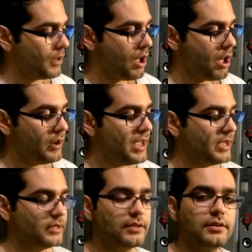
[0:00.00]

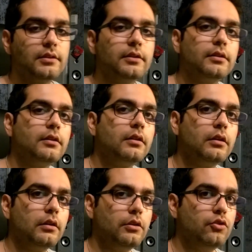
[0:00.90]
unless
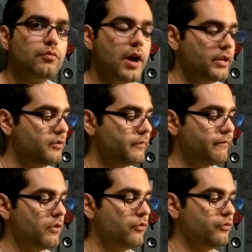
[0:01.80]
you mind your
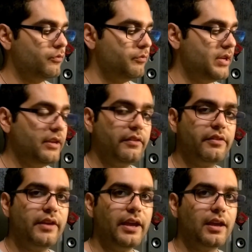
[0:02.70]
phone being
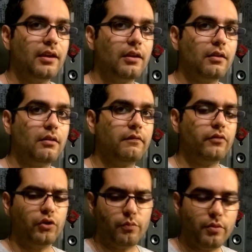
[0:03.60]
thick
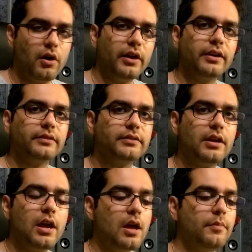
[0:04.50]
for your pocket.
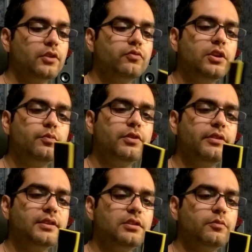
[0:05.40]
Because when you put
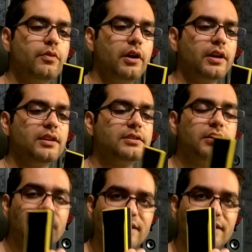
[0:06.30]
this in your pocket, it's